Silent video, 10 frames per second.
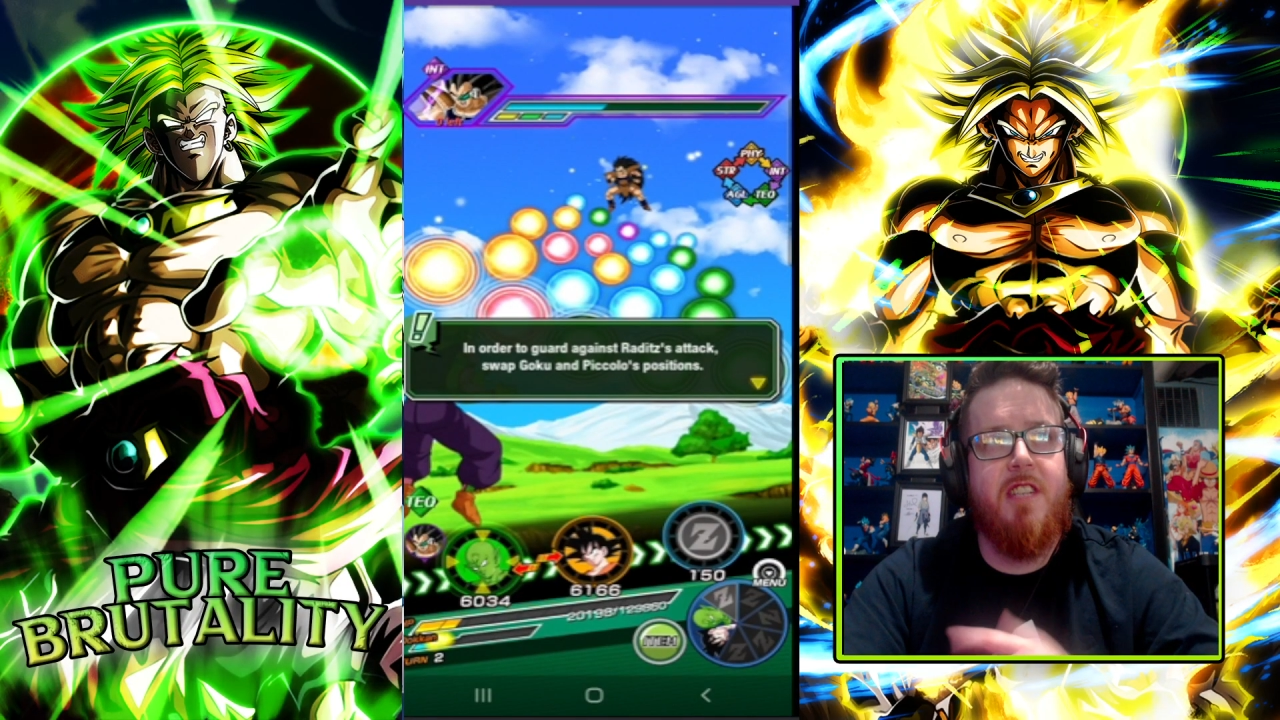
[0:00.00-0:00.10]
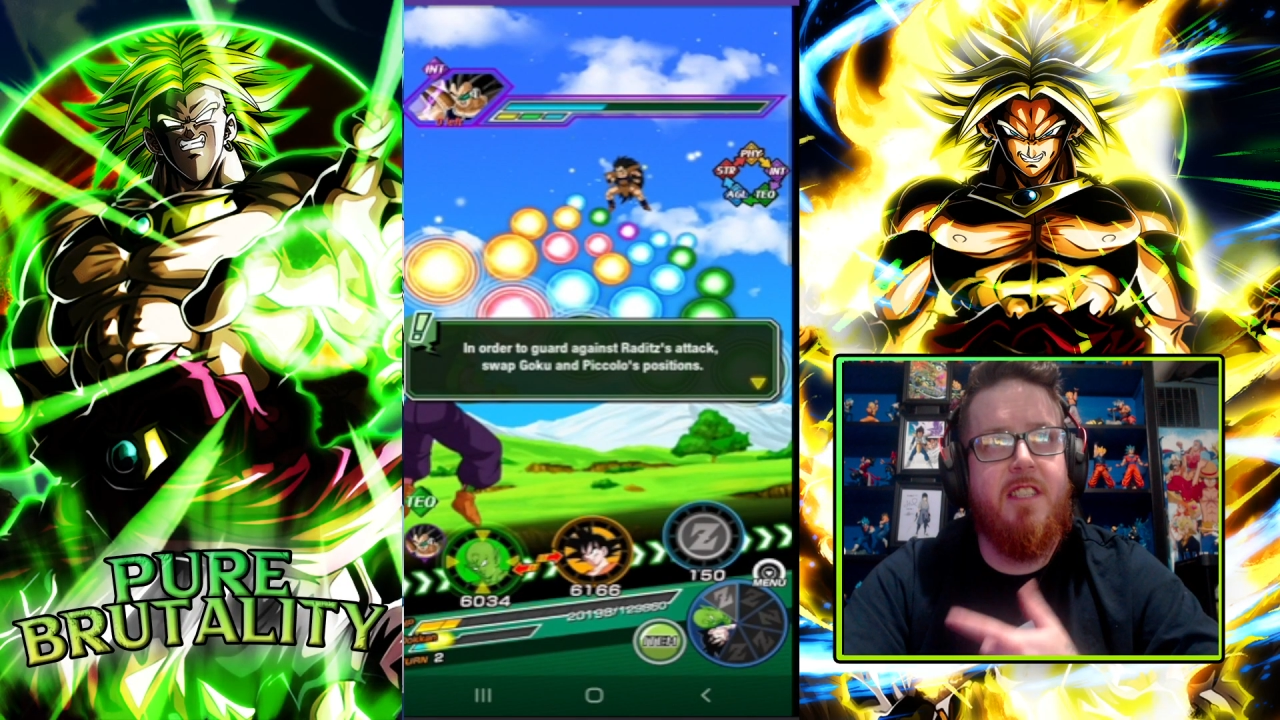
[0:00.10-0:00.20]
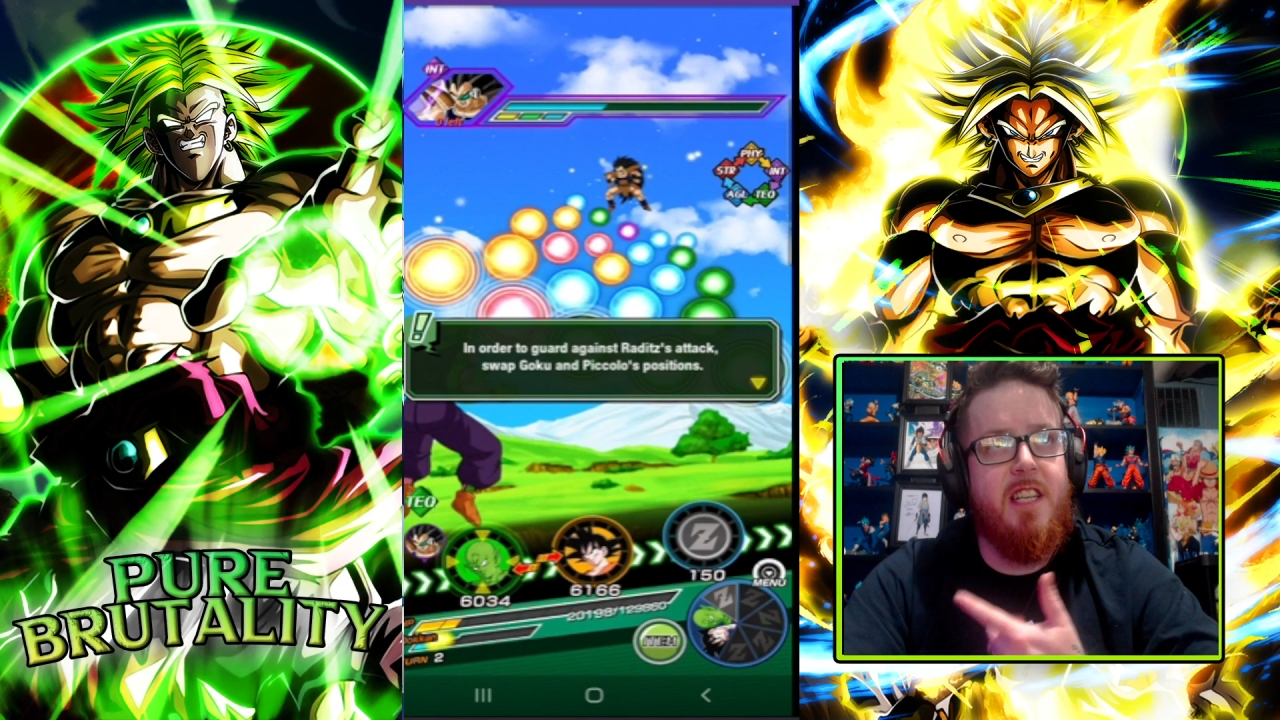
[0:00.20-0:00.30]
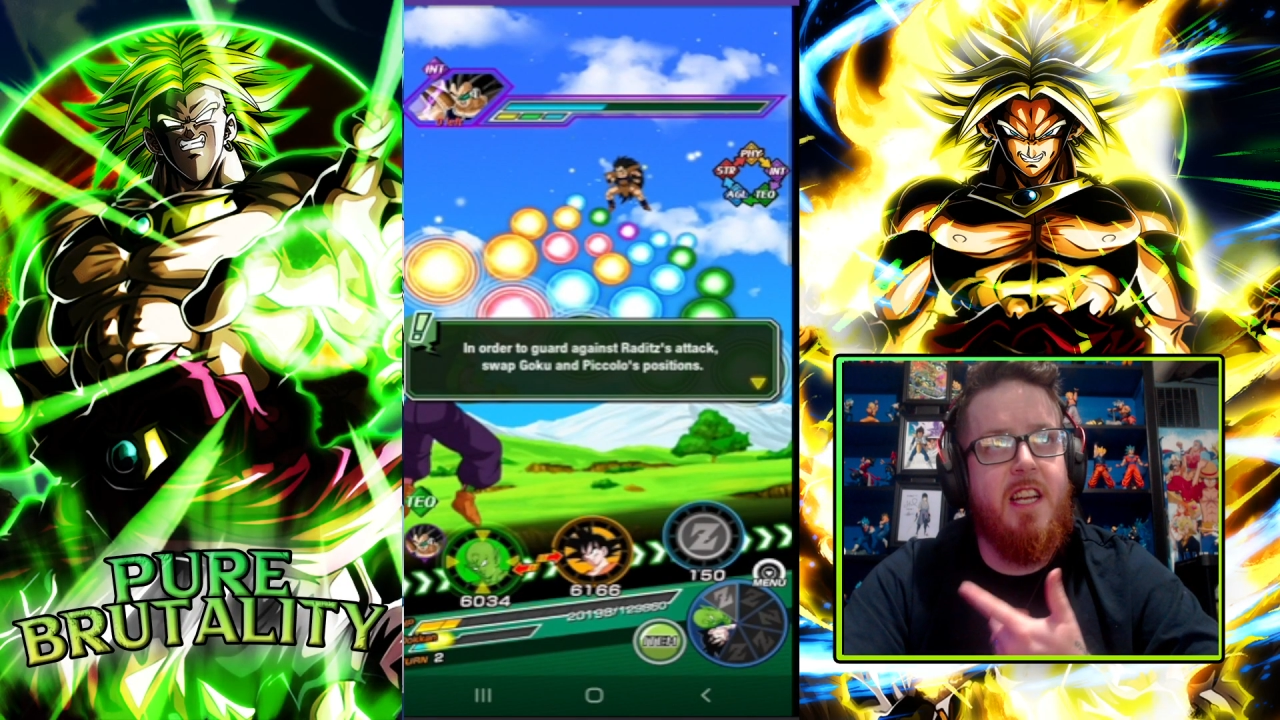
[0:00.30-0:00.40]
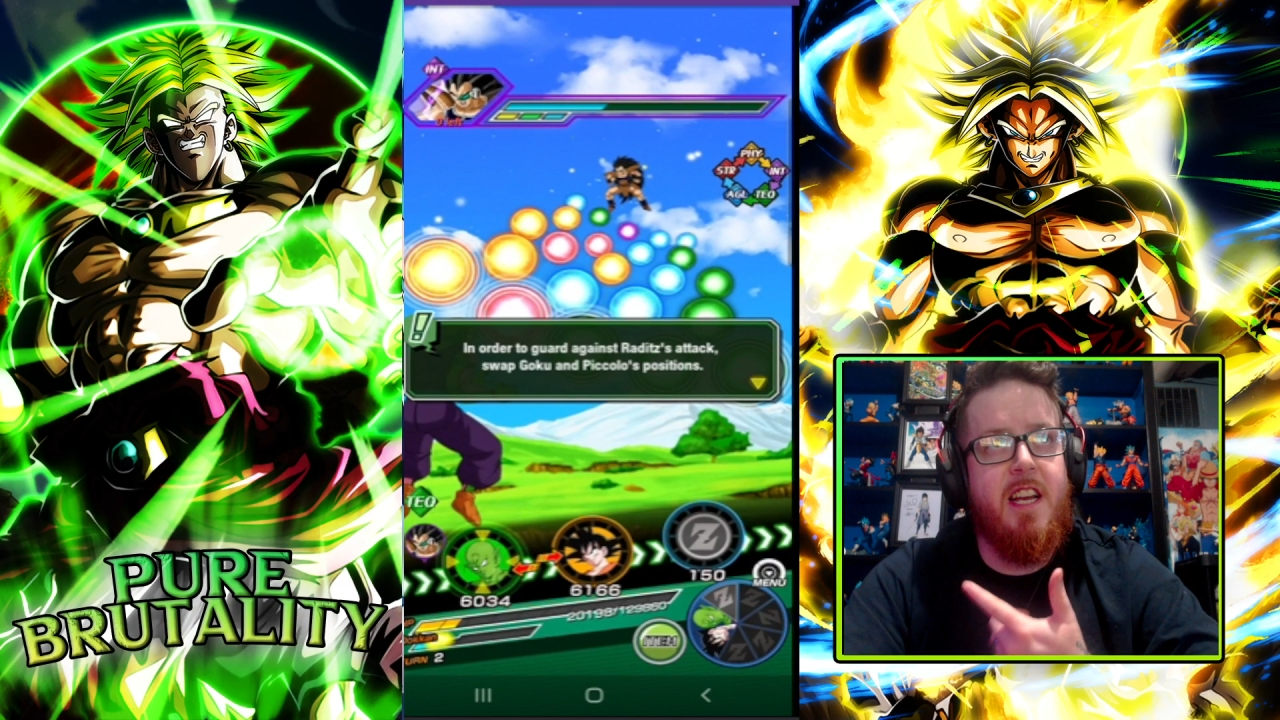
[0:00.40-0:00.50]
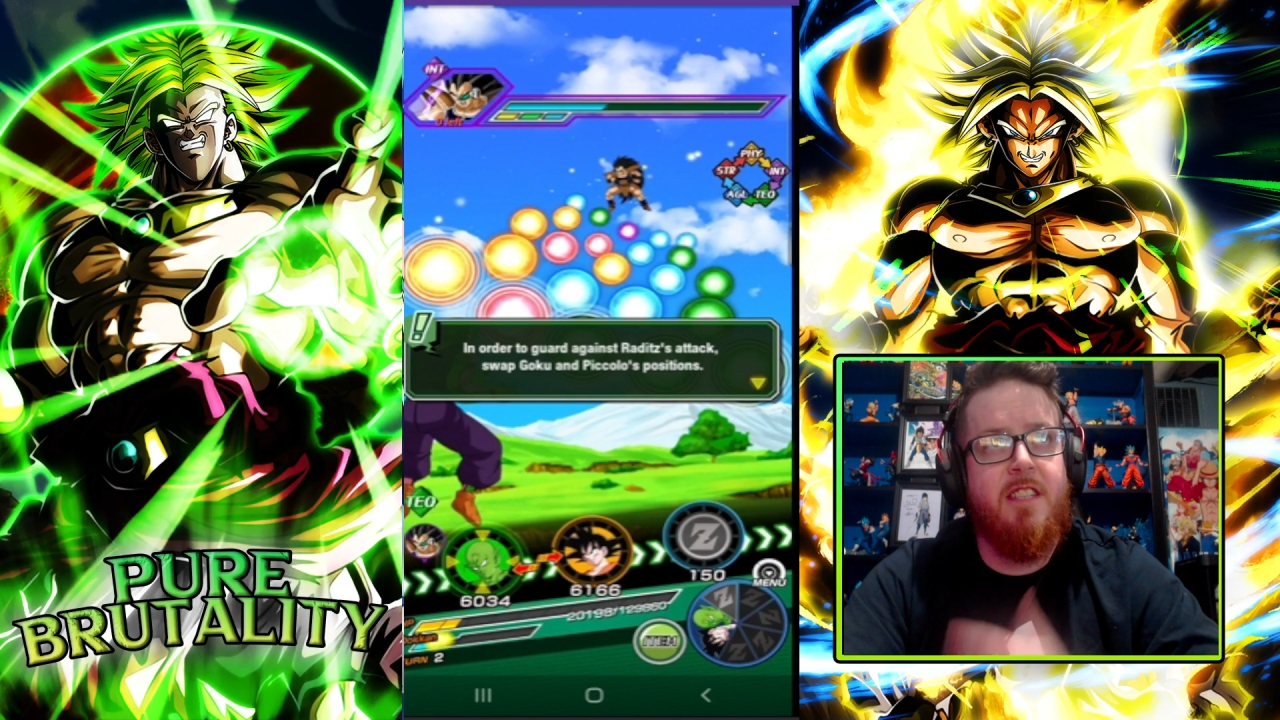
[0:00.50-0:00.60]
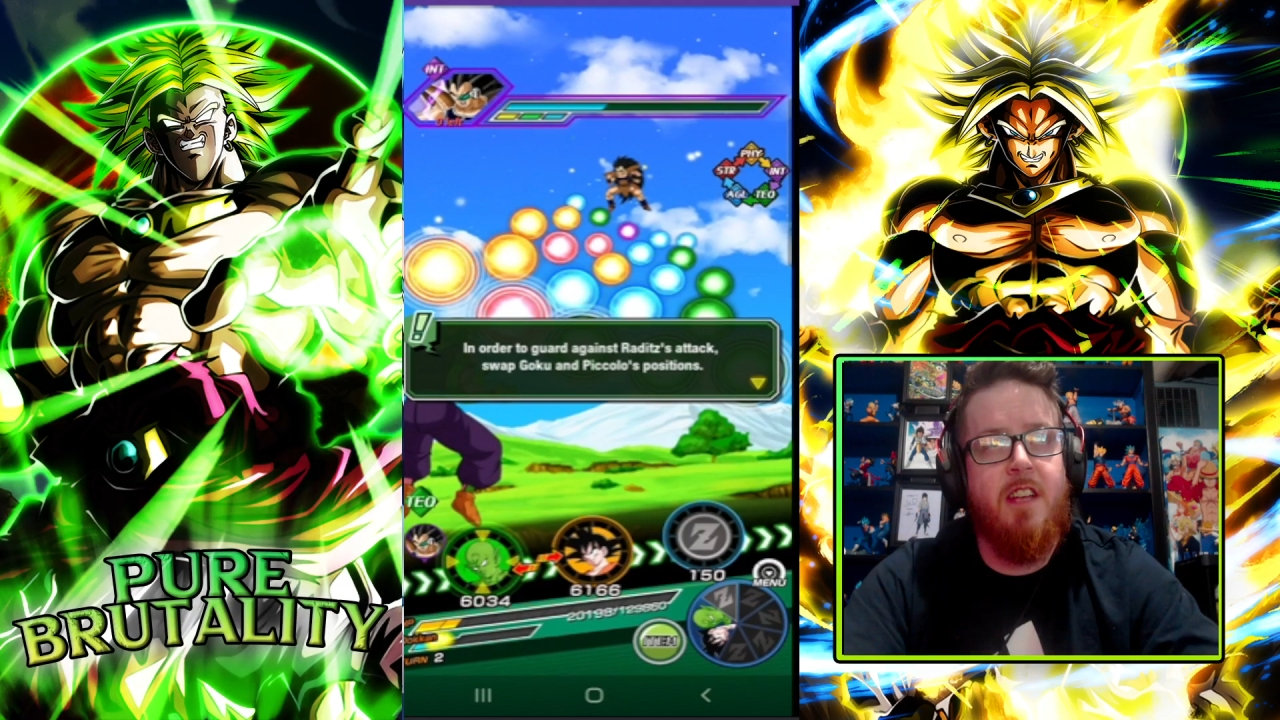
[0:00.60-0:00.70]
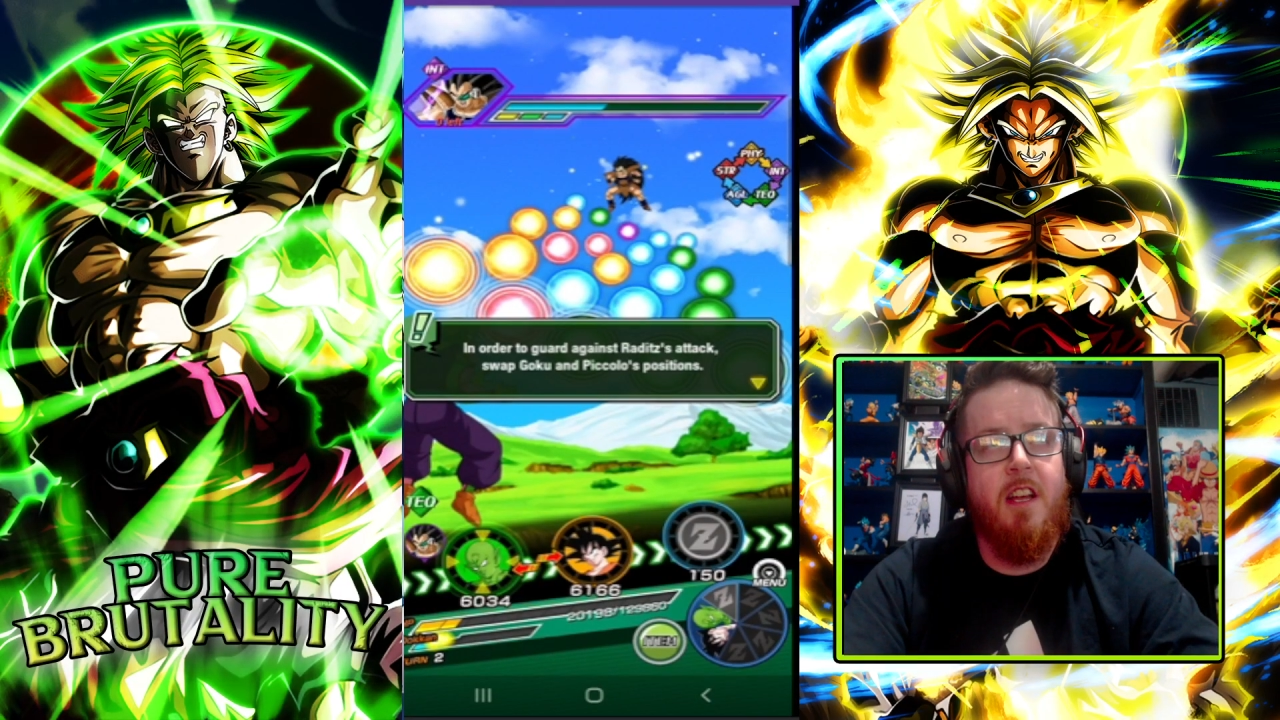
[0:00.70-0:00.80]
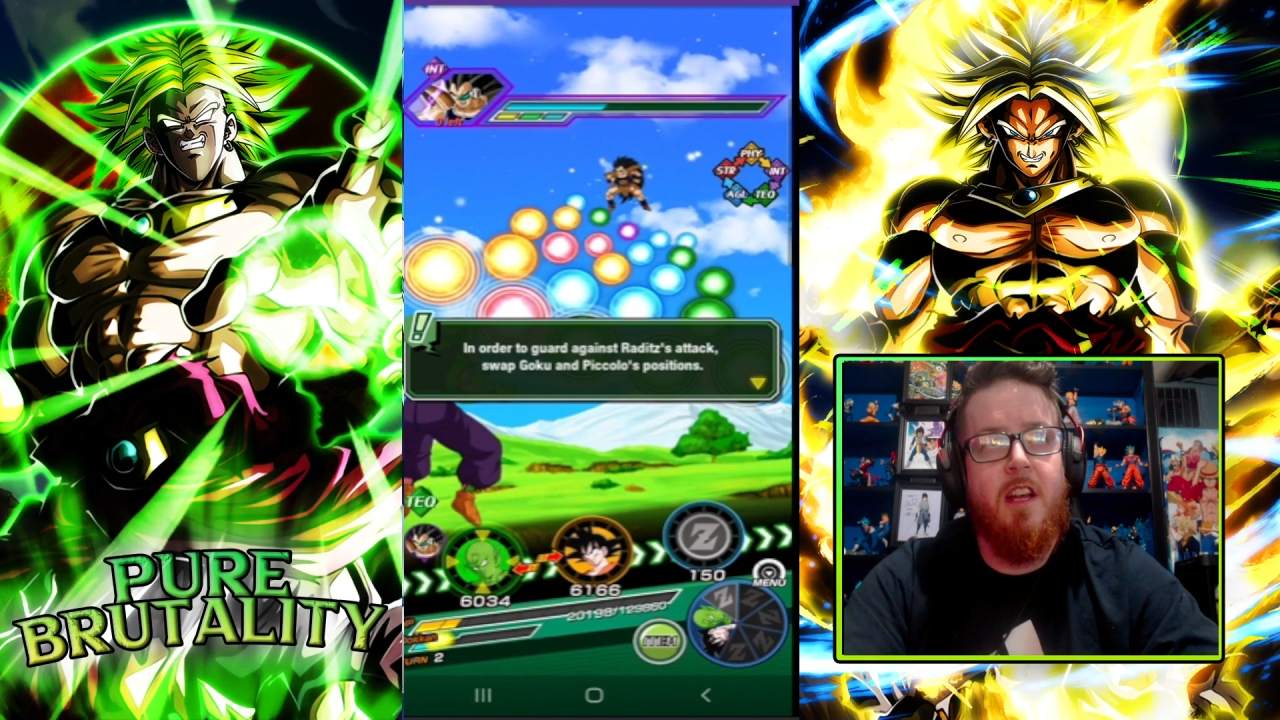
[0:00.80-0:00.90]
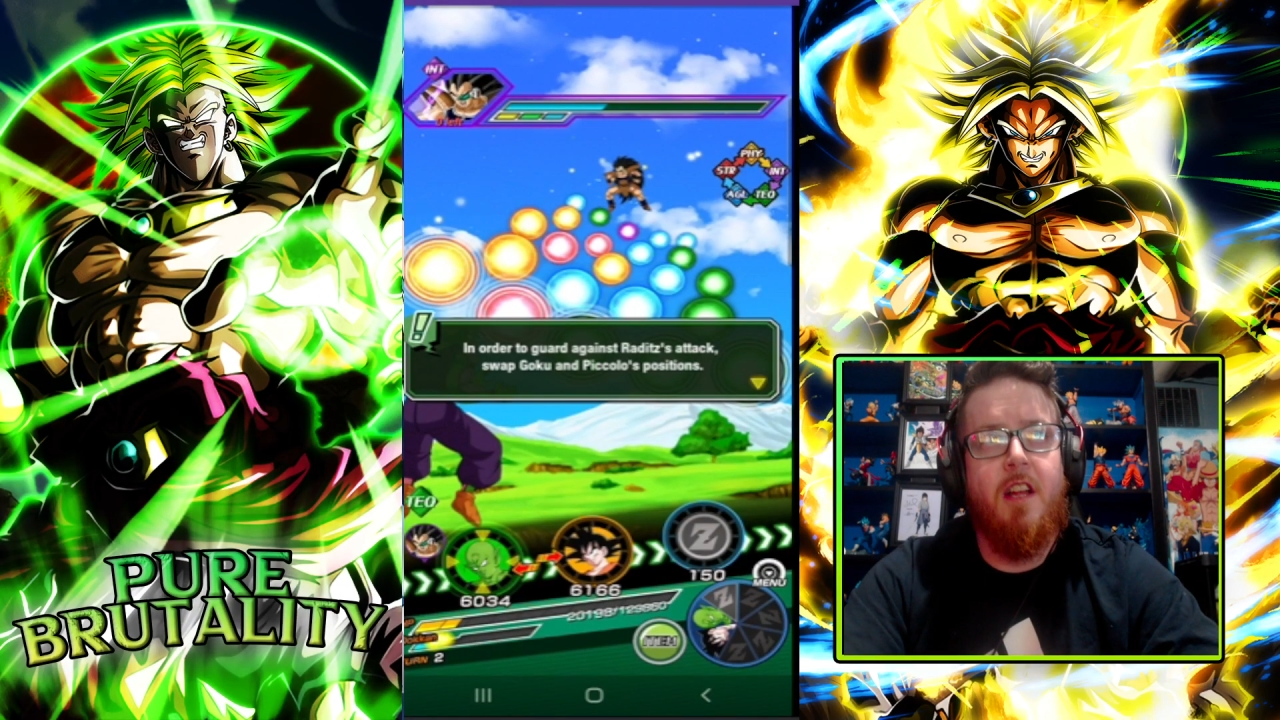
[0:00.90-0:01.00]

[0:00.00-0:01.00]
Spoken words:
as he asked,